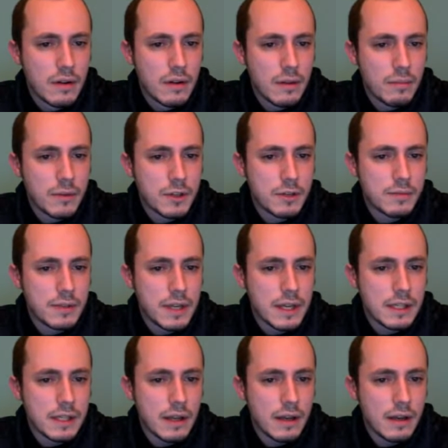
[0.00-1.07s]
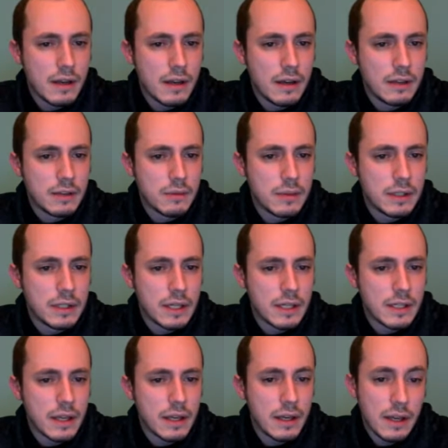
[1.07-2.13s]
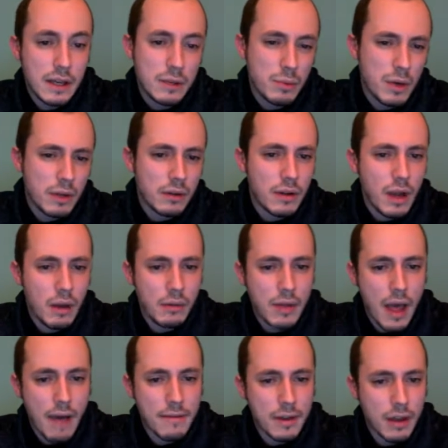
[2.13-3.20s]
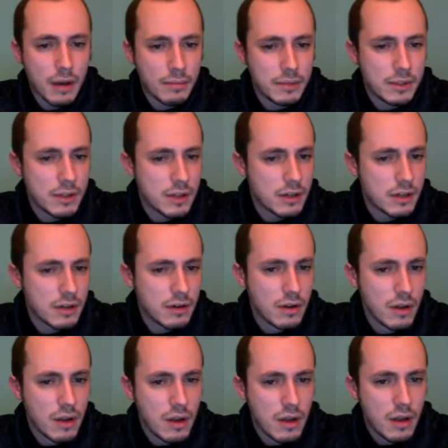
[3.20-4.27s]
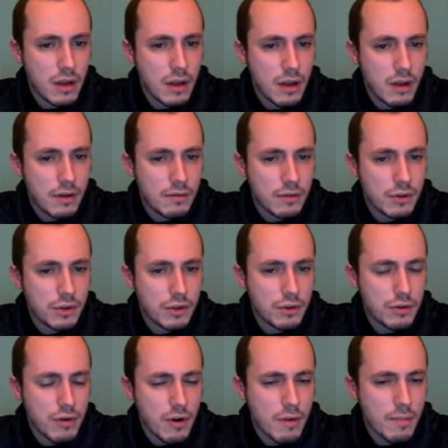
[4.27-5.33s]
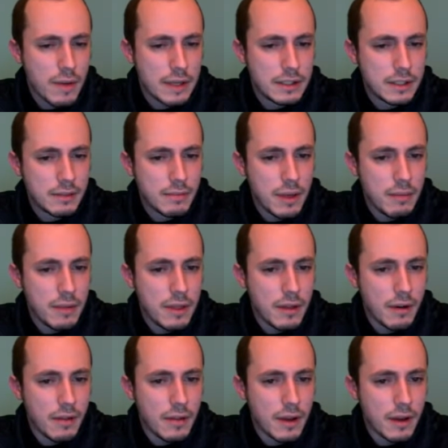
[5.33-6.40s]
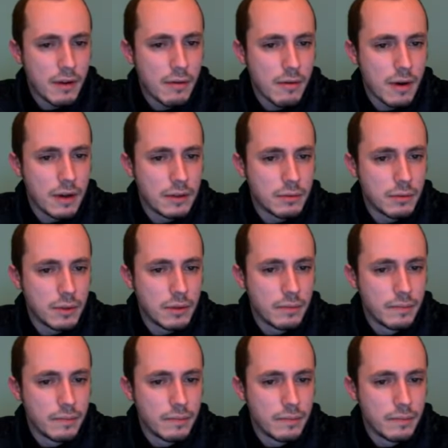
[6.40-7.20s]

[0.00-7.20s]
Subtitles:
bishop takes a8, queen takes a8. Well, I will have a compensation for sure, but maybe not that great one.